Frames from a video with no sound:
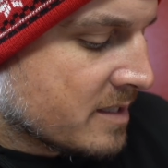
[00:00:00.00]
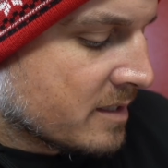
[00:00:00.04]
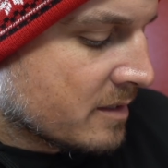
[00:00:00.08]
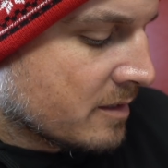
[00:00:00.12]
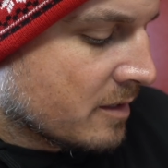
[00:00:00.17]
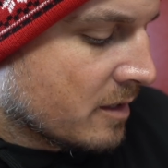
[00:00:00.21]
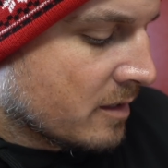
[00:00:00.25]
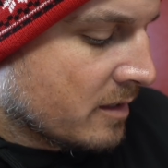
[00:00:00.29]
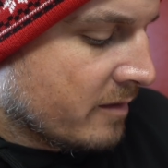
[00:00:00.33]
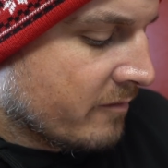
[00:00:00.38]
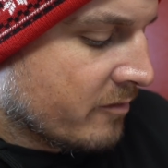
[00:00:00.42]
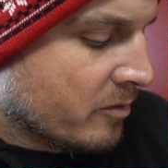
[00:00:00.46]
And
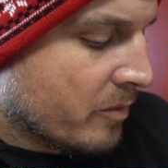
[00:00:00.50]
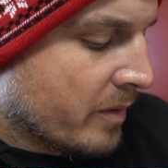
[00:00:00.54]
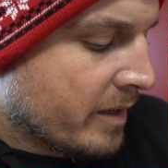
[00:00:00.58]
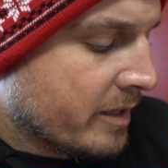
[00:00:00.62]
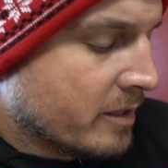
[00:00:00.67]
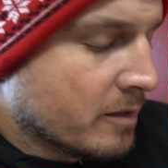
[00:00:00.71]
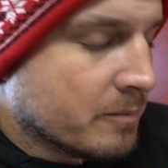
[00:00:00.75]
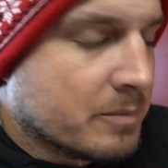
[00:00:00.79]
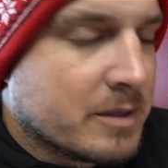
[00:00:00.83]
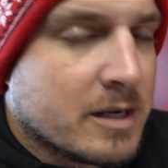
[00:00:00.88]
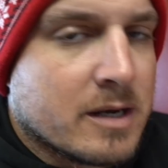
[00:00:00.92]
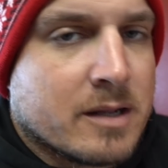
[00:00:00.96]
uh, even though I
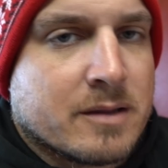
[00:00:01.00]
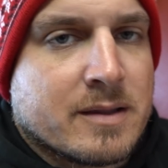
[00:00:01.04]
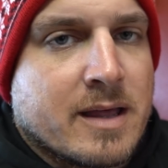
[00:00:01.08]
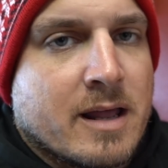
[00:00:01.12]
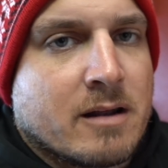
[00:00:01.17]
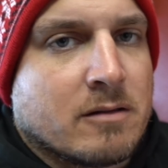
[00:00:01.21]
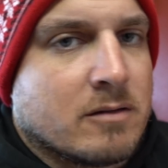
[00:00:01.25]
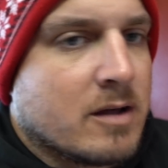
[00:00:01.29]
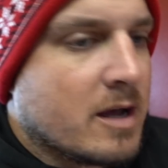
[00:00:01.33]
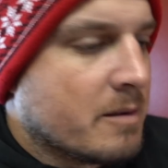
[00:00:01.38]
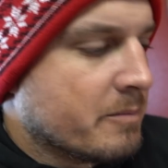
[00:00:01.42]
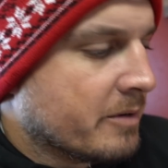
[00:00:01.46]
end up getting
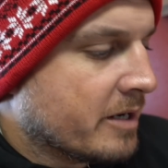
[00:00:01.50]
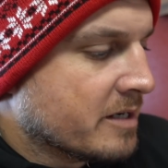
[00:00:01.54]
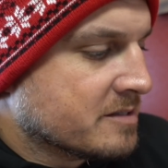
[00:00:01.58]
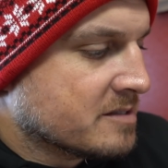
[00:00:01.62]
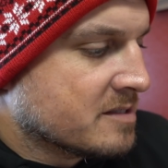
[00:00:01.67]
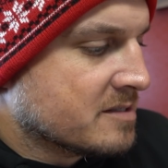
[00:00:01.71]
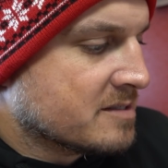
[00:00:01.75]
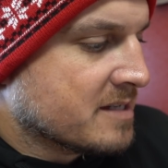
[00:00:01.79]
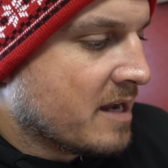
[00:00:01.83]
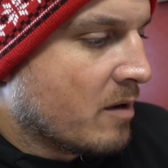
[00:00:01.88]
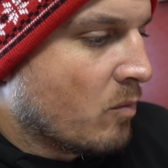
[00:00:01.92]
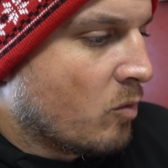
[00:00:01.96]
that a lot because
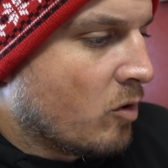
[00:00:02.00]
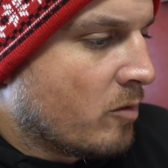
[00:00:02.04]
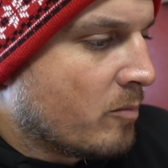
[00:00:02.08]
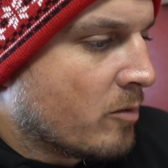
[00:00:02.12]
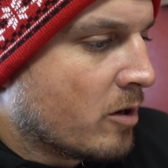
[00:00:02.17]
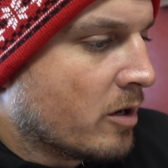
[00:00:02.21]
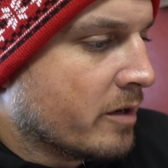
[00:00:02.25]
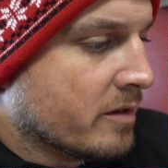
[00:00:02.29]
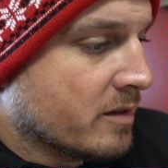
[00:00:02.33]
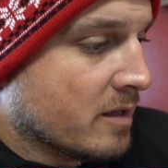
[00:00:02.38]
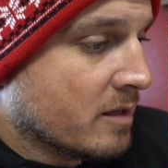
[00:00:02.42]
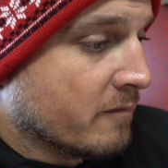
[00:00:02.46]
it's at
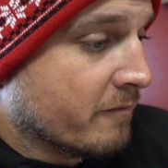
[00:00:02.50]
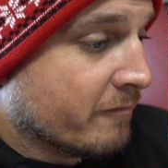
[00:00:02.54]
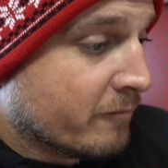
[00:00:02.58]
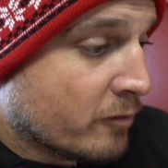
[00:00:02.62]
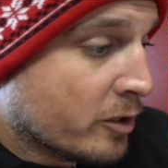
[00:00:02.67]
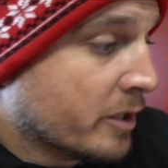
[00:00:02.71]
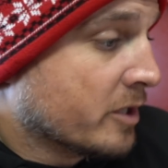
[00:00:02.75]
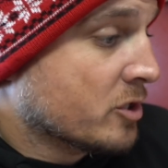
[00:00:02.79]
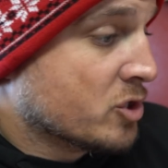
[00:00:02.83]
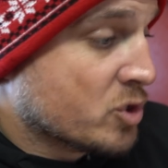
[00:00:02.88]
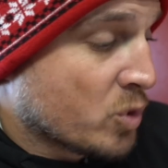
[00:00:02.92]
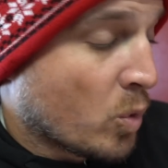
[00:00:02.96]
Walmart and the
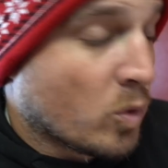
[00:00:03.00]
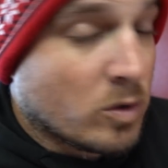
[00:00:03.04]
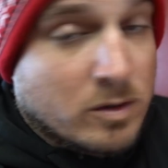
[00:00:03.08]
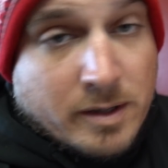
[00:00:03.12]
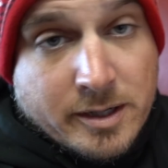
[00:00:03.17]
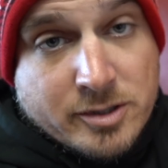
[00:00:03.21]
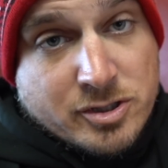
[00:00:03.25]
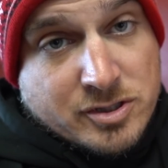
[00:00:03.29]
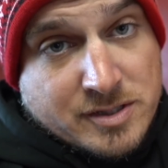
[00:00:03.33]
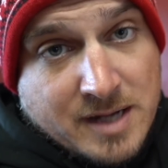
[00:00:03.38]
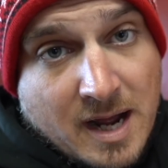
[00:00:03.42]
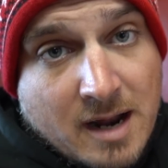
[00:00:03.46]
freaking shore
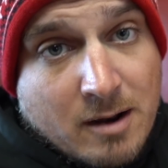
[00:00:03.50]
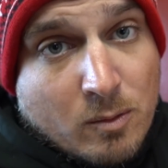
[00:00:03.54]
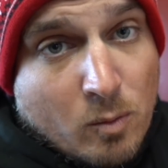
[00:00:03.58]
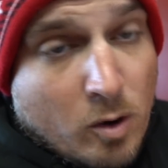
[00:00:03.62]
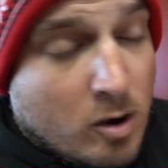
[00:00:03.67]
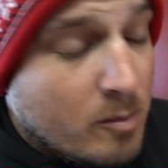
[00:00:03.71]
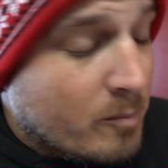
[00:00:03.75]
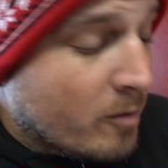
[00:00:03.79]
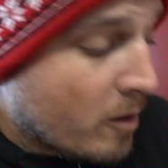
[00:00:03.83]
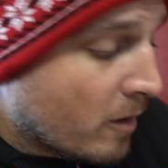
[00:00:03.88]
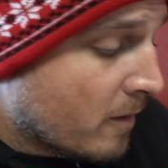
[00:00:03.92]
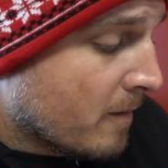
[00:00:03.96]
lunch is not at
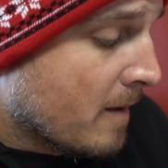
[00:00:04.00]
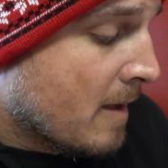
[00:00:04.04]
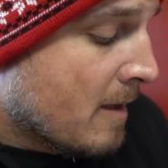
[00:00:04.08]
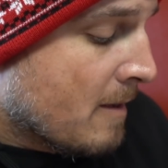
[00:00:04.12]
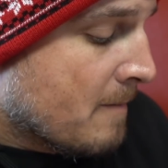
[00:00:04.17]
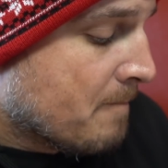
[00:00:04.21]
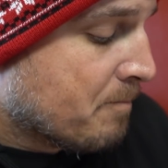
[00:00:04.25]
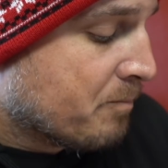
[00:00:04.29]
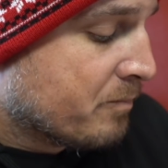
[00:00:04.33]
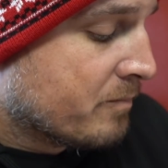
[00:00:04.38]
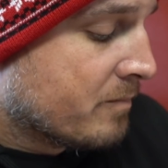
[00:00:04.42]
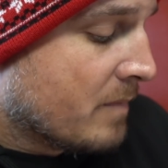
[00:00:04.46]
Walmart,
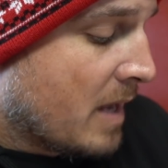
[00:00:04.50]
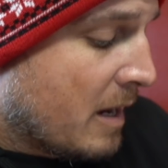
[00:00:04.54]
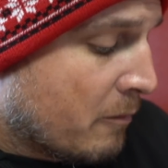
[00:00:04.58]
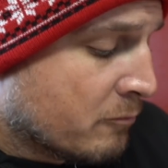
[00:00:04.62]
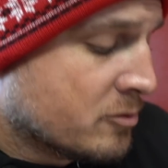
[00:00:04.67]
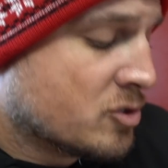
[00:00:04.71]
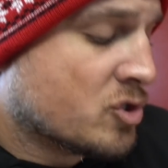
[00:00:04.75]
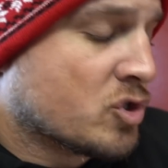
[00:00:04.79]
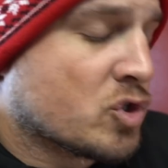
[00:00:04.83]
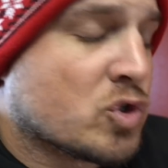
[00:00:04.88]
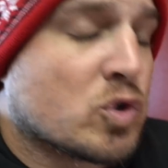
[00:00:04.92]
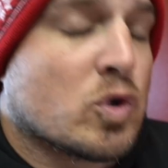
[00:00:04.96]
I
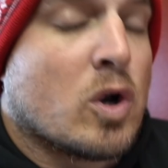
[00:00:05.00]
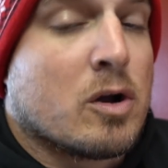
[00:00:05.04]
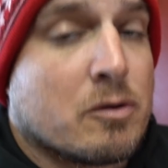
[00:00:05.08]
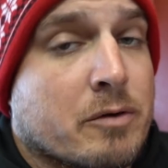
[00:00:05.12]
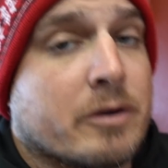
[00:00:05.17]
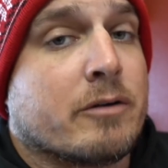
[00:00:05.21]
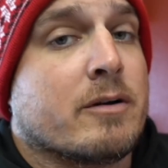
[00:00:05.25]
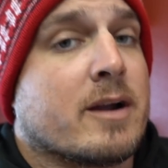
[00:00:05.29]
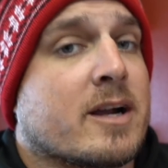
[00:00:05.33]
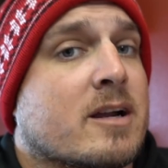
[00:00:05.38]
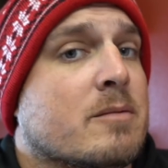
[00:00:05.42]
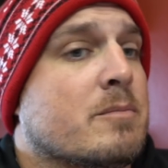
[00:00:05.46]
would
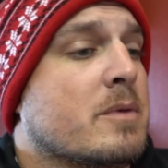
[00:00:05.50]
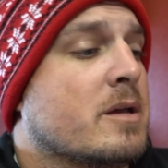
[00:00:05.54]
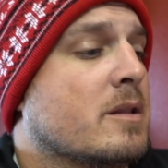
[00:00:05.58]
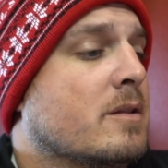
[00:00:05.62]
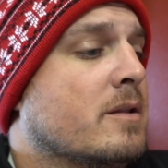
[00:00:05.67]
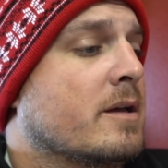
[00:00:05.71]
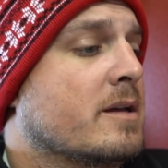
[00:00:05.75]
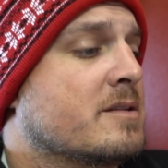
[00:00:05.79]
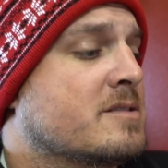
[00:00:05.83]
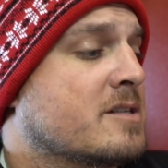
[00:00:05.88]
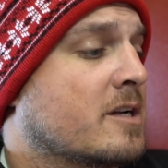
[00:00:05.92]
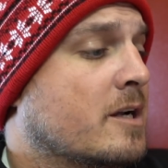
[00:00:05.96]
strongly
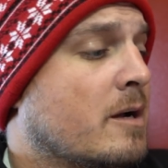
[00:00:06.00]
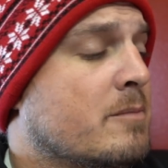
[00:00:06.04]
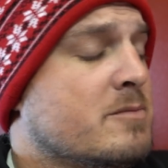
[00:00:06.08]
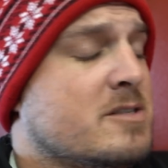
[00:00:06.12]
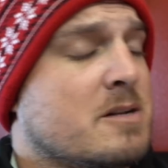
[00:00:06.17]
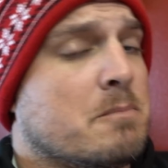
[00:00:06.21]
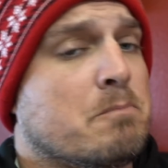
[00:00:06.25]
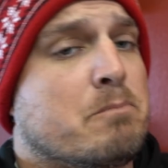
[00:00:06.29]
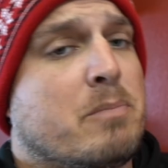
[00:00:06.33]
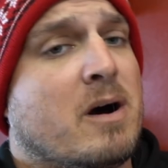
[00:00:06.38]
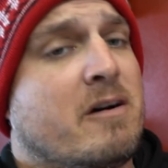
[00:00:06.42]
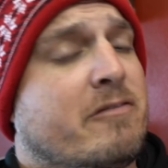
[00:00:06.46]
recommend this. It comes
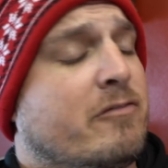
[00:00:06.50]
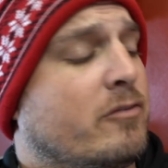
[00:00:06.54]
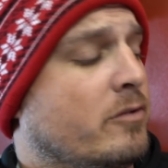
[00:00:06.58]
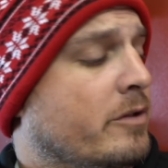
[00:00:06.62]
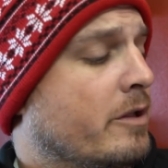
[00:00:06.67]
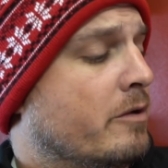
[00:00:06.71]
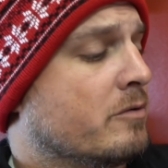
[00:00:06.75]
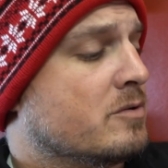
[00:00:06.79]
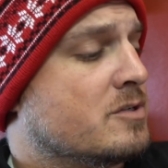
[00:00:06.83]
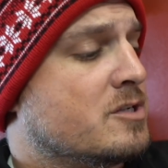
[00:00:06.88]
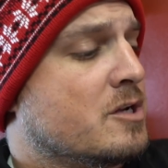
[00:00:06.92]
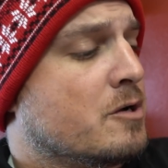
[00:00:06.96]
in
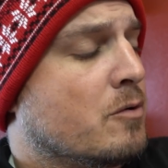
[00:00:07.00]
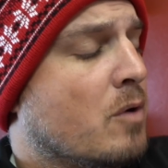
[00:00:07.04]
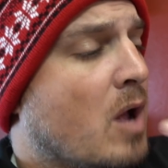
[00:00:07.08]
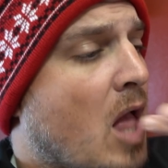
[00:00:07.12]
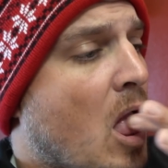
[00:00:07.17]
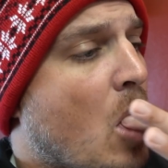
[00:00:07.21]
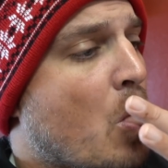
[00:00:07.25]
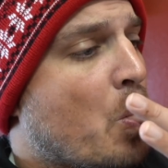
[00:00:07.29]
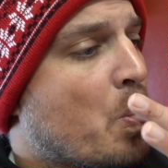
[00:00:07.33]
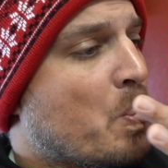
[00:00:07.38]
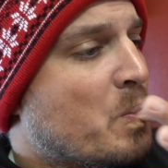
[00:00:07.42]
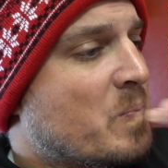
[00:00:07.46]
buffalo too.
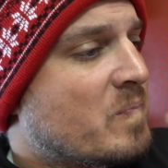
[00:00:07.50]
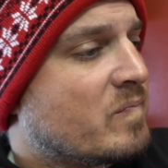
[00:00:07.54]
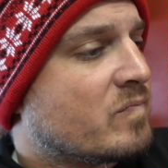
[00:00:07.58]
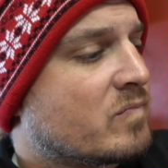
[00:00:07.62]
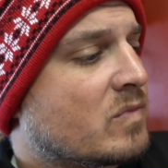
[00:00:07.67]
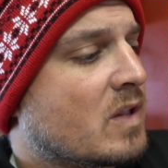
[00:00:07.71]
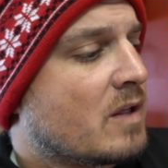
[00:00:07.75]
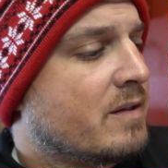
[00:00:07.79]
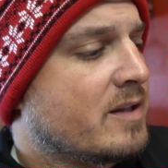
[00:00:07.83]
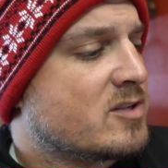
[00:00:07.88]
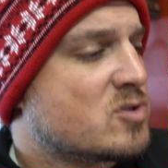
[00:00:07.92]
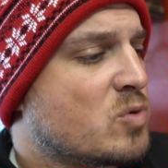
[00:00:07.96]

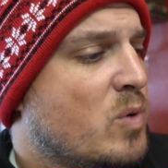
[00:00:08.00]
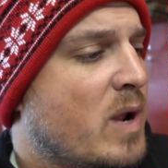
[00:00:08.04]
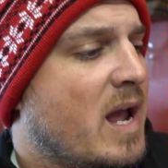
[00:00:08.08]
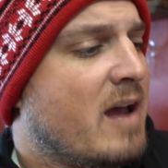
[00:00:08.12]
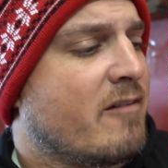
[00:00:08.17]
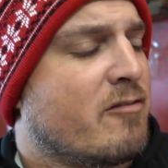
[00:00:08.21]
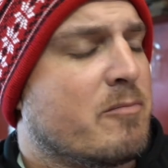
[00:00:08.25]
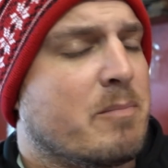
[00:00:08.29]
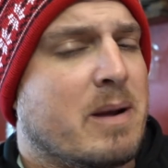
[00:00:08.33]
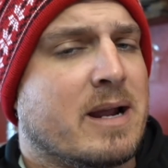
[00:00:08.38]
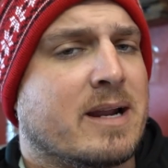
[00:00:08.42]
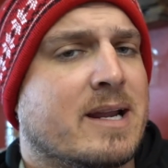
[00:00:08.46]
That's what I
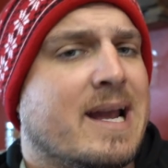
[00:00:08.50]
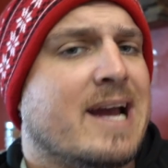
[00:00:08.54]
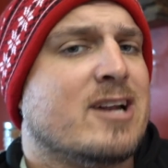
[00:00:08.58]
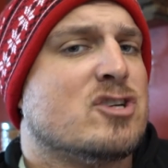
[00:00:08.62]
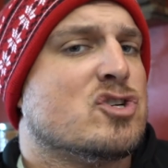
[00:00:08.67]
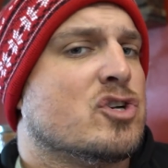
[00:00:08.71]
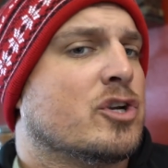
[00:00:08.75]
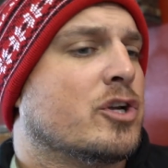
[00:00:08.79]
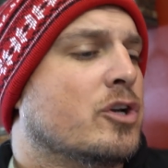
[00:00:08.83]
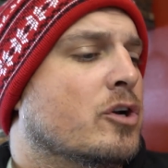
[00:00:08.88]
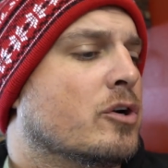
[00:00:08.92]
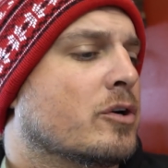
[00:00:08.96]
have in my
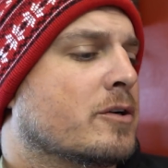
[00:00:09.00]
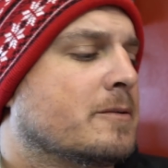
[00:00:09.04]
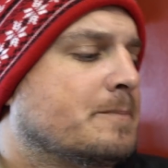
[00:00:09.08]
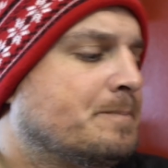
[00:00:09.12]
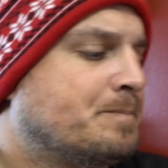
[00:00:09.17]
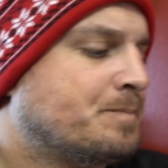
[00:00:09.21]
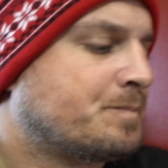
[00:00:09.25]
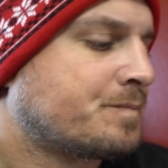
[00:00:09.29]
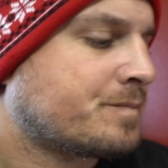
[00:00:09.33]
catch and cook